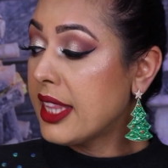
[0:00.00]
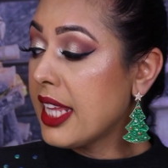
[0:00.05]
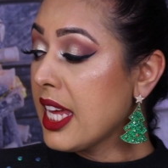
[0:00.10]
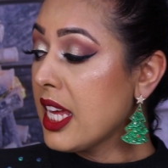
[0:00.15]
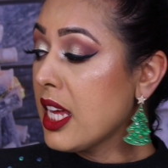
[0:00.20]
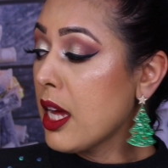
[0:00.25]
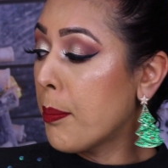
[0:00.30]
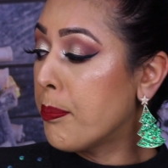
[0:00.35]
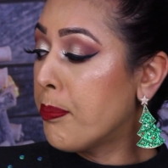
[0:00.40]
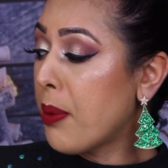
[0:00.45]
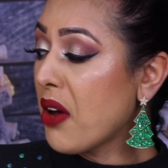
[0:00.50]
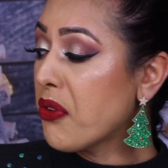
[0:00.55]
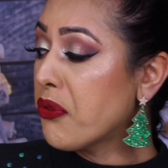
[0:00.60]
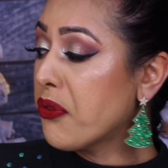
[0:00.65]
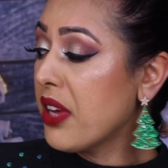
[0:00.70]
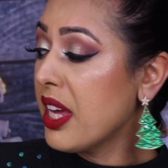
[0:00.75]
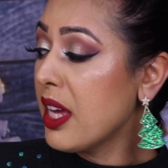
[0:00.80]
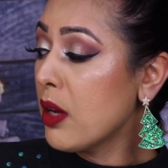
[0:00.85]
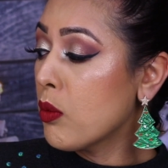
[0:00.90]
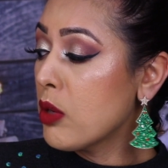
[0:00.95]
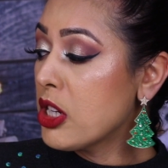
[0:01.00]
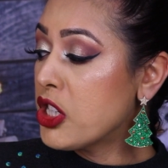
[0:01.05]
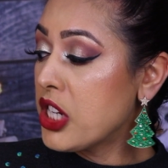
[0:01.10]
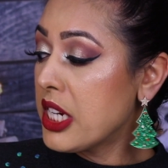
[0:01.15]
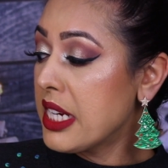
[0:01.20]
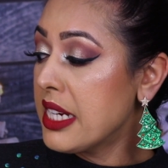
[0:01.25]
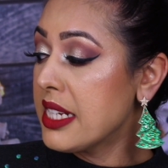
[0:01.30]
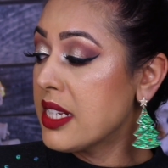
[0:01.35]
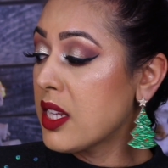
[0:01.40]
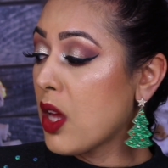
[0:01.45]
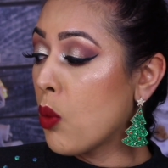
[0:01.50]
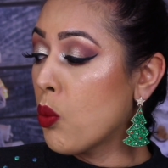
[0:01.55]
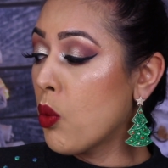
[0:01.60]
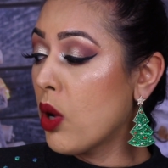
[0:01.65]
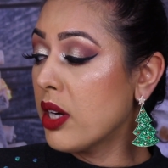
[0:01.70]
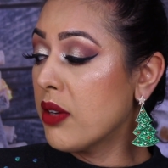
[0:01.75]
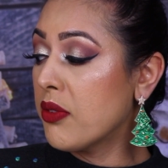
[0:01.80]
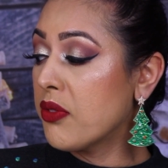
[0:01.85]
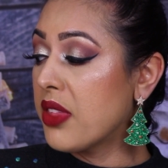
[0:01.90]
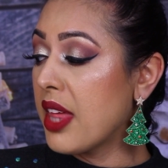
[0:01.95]
The Buffet, which is
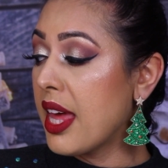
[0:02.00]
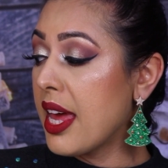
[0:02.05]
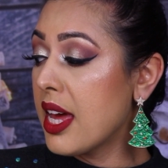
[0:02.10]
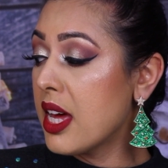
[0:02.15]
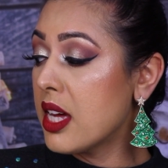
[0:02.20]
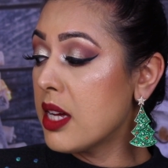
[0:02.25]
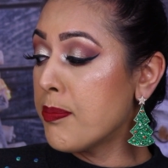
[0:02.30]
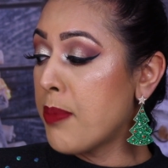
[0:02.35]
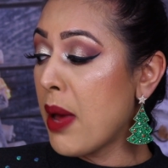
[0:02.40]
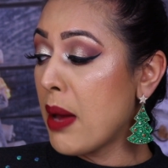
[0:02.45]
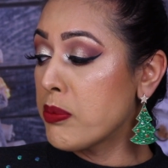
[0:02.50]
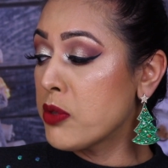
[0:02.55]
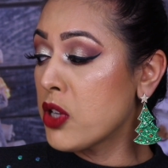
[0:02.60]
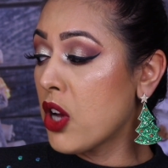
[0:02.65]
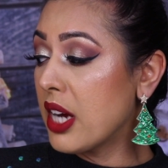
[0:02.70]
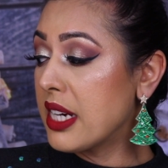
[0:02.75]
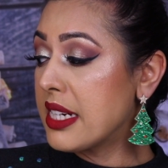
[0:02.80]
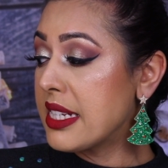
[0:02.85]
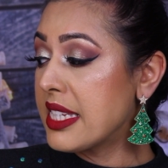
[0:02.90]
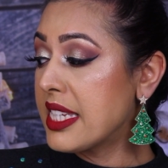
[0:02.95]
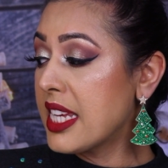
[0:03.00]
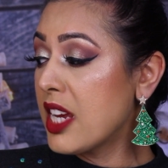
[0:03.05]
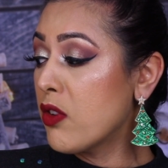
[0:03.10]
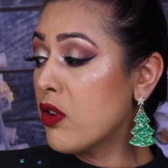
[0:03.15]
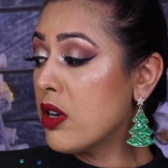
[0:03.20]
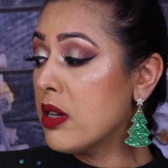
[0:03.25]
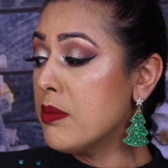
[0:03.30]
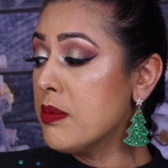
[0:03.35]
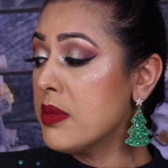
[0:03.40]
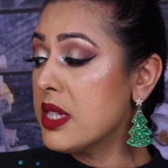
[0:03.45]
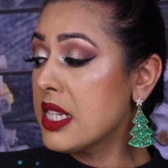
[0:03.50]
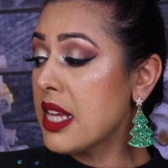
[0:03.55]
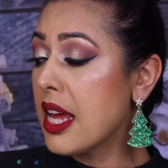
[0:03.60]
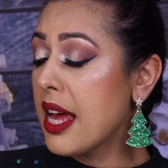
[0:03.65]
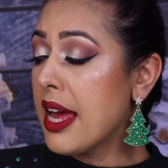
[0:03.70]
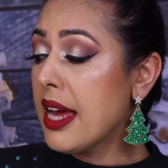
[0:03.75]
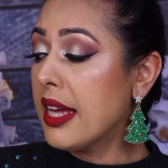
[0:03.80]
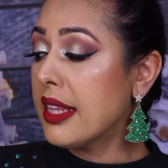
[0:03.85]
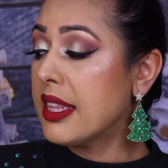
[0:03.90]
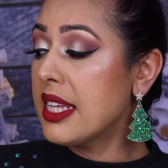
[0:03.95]
one of their peptide serums,
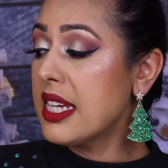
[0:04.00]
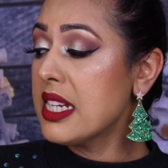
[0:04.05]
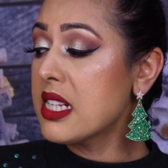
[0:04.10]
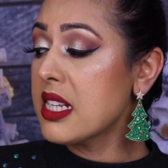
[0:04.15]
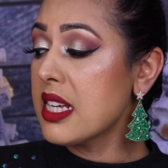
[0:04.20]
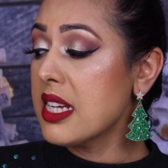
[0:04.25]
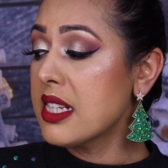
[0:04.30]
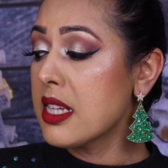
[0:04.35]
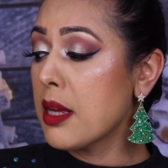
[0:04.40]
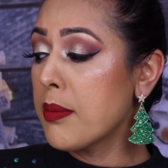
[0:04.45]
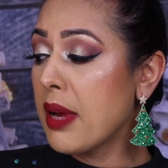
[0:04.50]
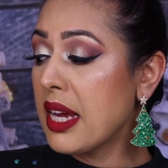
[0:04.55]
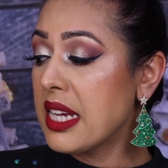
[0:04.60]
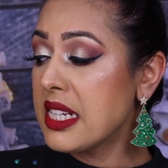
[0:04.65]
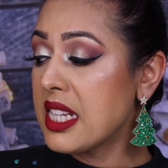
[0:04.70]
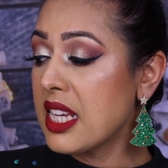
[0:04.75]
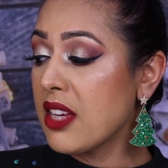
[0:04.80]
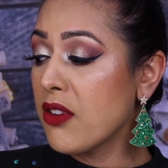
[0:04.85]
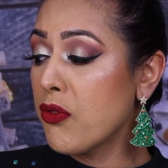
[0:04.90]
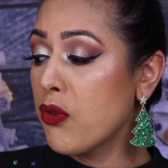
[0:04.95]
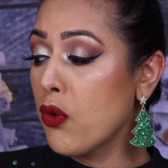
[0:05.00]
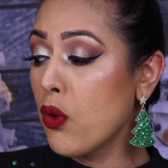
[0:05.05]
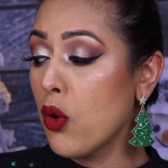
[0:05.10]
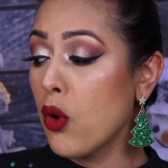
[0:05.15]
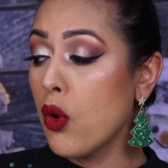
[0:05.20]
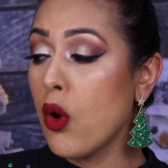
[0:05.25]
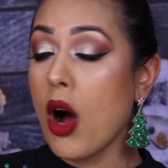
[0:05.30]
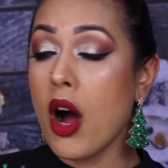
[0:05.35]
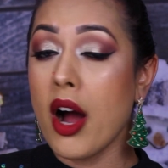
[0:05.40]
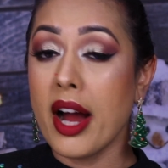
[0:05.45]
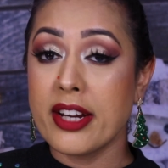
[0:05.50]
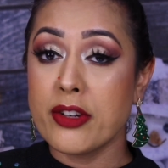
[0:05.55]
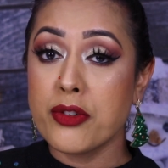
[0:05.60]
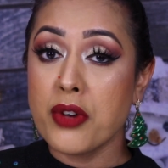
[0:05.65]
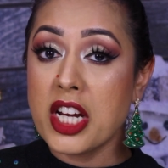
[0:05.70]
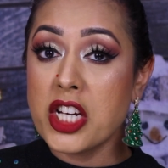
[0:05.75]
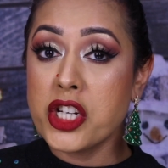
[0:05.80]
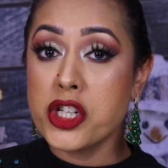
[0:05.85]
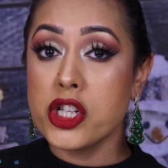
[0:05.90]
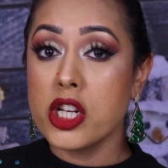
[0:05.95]
this is amazing for
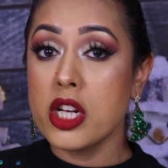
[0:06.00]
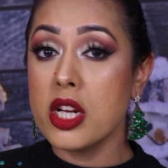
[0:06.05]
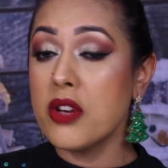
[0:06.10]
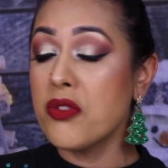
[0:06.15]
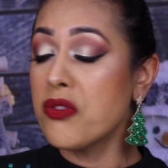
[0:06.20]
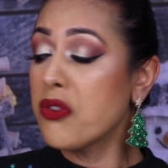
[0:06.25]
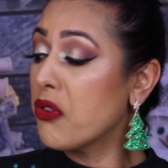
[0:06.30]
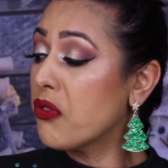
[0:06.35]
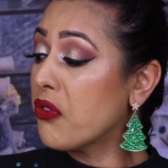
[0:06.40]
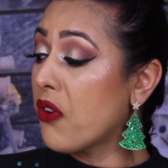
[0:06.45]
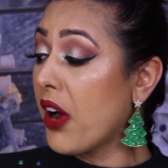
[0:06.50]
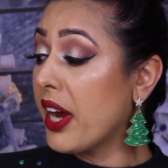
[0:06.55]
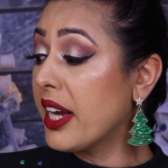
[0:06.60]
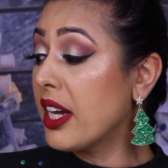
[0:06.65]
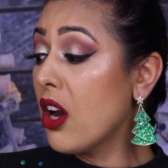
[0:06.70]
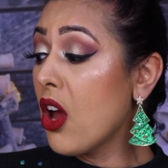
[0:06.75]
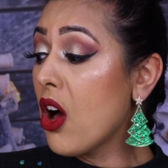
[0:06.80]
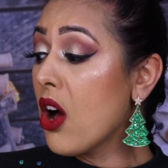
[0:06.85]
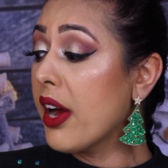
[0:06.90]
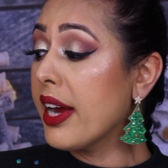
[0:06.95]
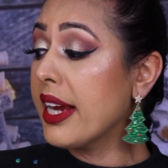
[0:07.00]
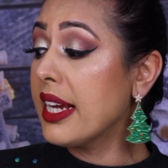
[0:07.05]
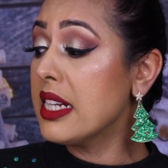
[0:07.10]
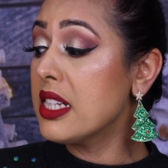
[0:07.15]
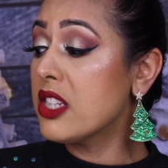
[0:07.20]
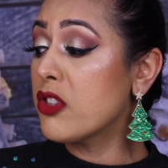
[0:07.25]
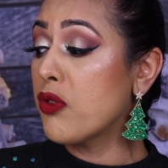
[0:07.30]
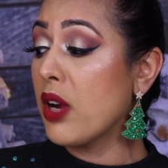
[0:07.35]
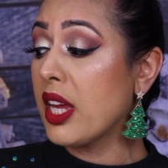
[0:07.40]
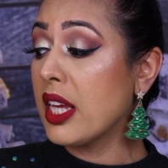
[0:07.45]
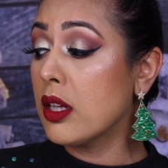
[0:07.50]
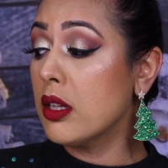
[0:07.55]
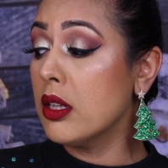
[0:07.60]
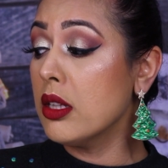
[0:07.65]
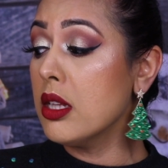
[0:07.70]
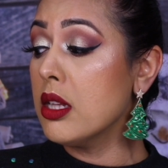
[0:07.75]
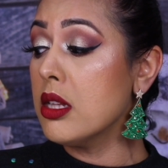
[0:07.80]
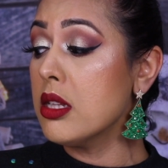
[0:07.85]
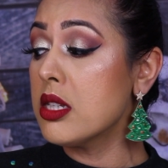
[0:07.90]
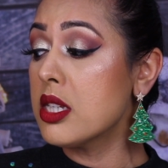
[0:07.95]
hydration, for fine lines,
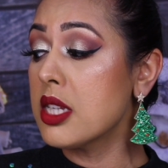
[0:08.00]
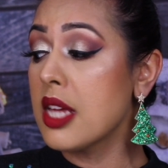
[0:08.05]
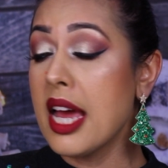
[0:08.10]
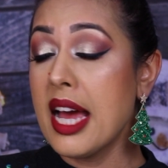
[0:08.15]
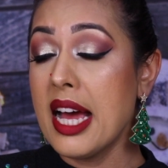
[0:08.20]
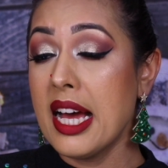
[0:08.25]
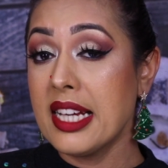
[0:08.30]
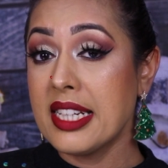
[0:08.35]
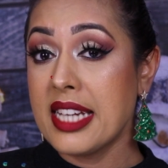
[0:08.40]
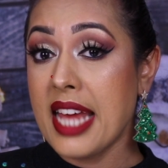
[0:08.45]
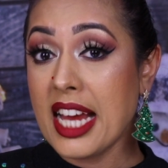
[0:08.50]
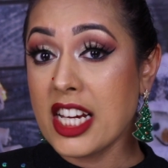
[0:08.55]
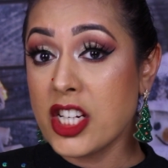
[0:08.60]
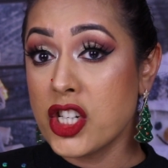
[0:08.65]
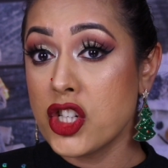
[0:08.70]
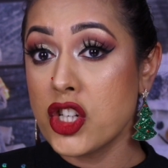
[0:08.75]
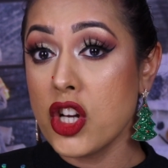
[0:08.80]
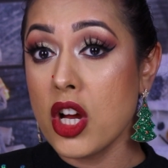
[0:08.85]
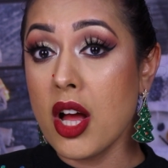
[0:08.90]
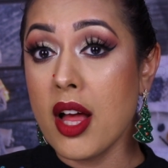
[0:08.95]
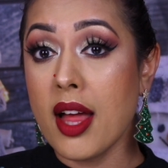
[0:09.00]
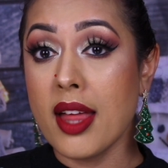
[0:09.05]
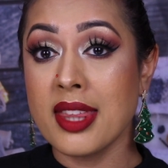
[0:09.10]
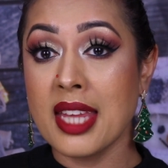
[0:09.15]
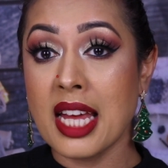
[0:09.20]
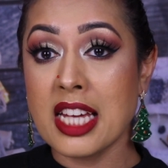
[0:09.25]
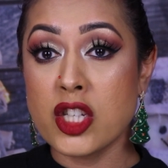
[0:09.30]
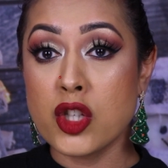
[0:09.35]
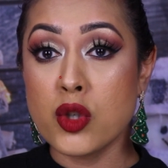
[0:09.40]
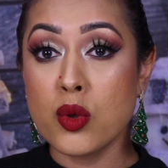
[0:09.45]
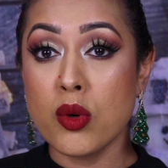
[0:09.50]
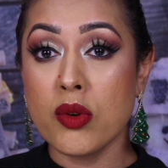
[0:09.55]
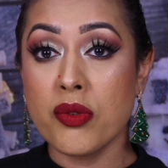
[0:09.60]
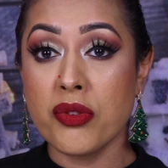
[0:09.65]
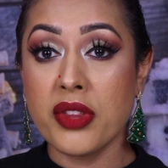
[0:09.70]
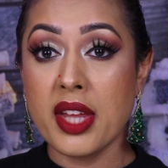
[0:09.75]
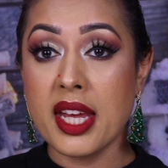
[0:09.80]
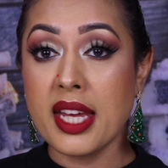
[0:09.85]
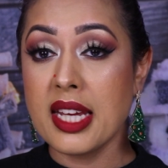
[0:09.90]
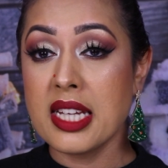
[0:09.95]
wrinkles, texture and that sort of
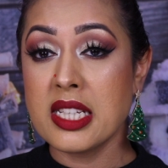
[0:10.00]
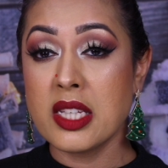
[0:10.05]
thing.